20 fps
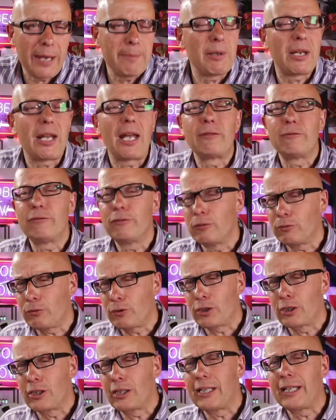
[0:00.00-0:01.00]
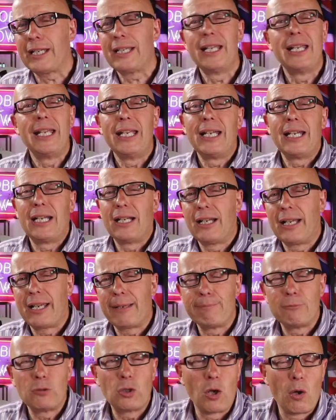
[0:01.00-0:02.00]
but unfortunately, I
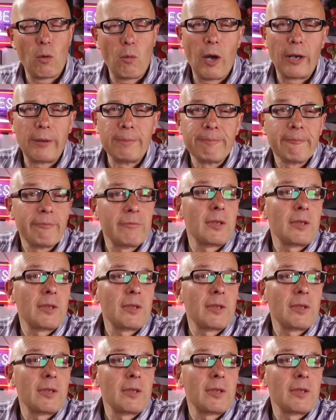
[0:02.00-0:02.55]
haven't got one.